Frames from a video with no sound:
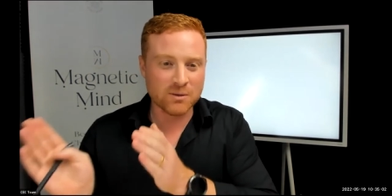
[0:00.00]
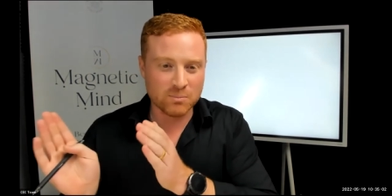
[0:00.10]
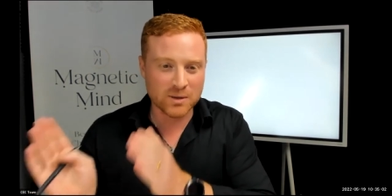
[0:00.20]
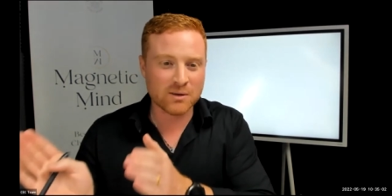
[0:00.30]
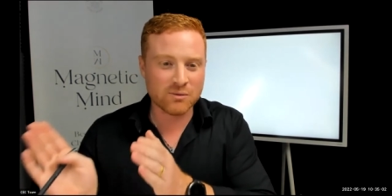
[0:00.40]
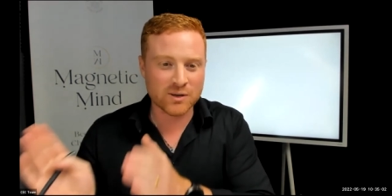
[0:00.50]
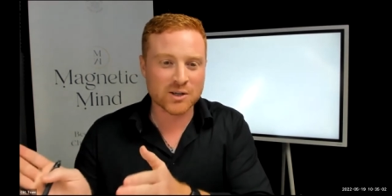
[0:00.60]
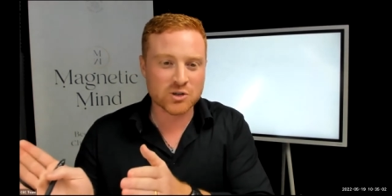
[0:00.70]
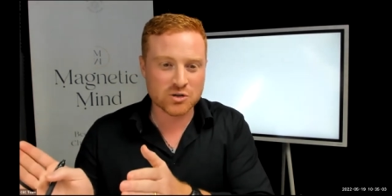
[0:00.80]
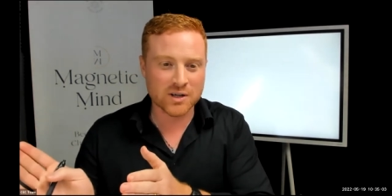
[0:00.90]
the big
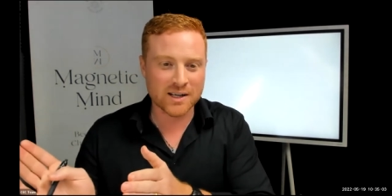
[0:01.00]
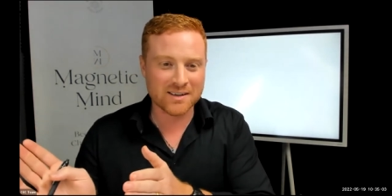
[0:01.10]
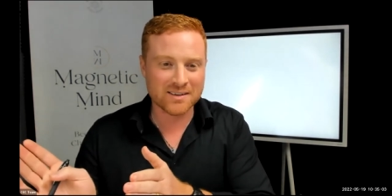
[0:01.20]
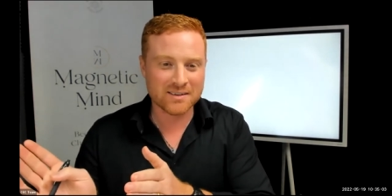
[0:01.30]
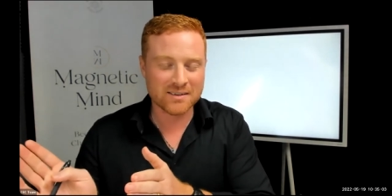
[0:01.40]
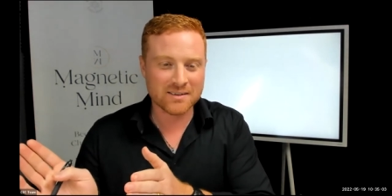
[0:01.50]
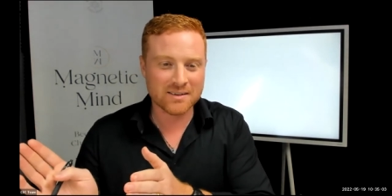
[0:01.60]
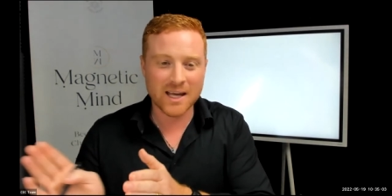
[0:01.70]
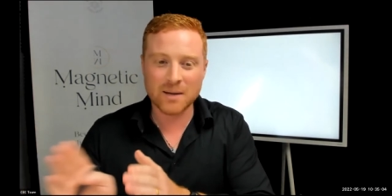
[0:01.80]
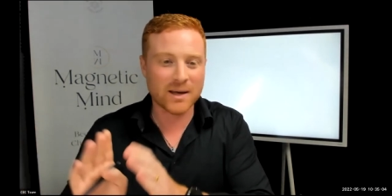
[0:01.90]
victory
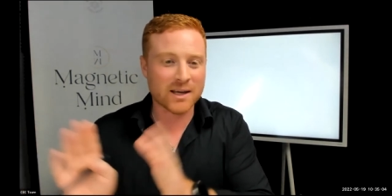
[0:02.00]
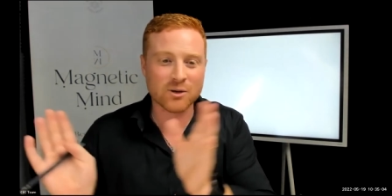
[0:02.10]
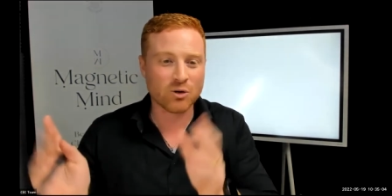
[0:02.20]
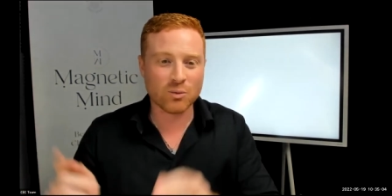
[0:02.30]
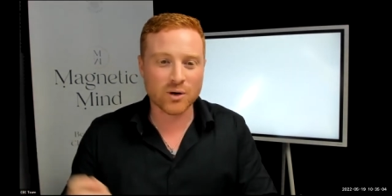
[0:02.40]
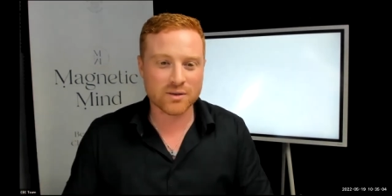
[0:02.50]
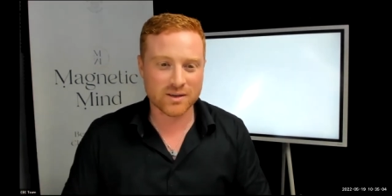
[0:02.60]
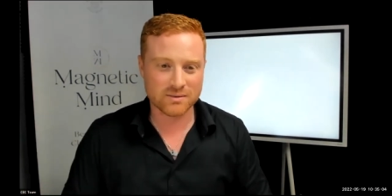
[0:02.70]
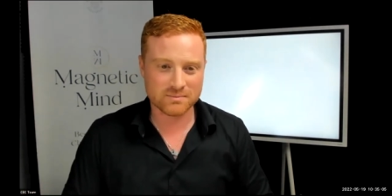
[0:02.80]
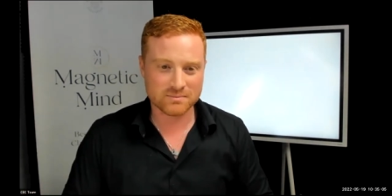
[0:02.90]
and make it all worth it?